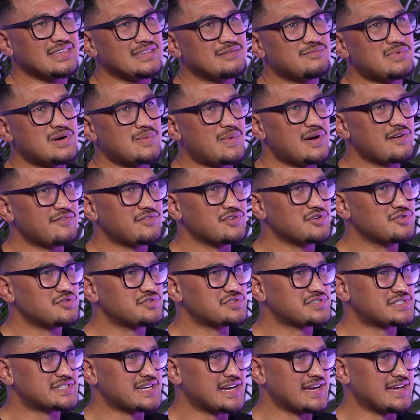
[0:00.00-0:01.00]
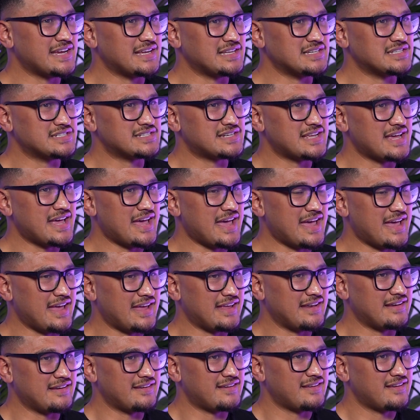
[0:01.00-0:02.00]
But my views changed,
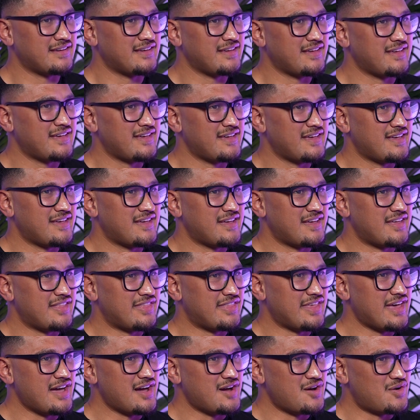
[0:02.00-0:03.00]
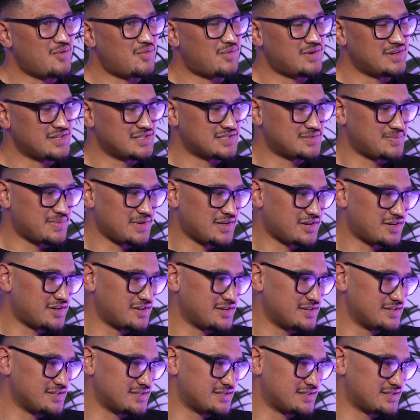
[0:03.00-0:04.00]
and that was
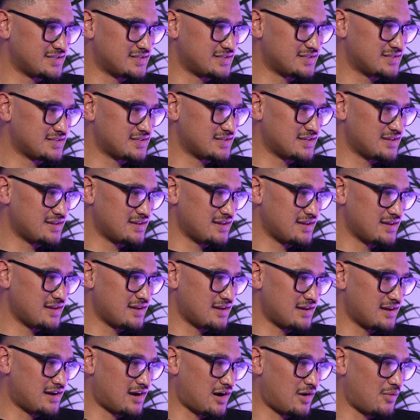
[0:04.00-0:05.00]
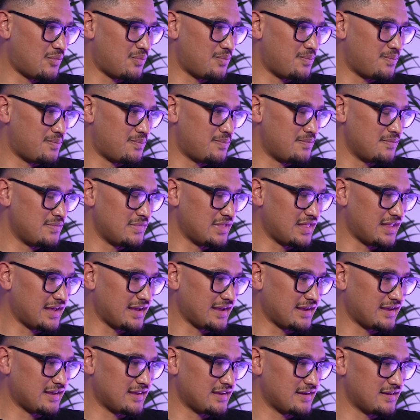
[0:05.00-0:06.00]
because I
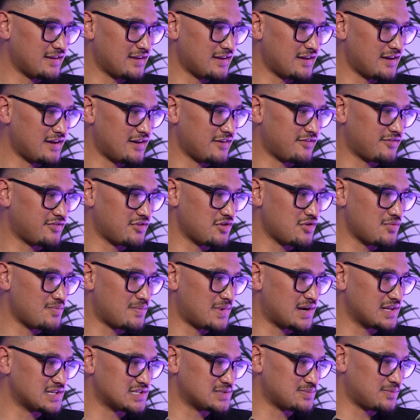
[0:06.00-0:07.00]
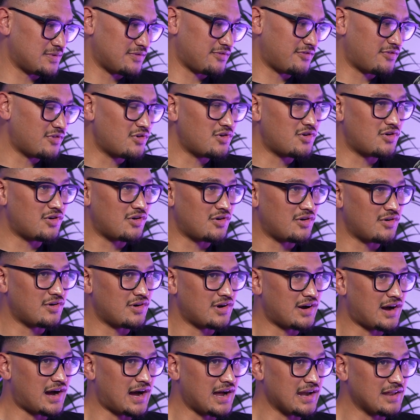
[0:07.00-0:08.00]
like a few months before
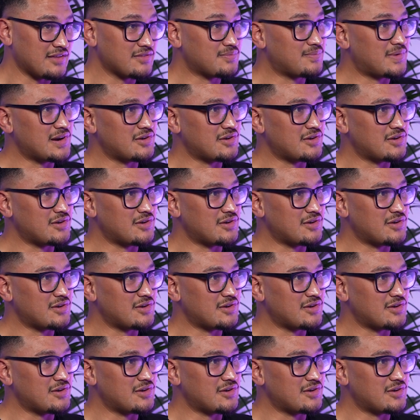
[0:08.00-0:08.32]
I left my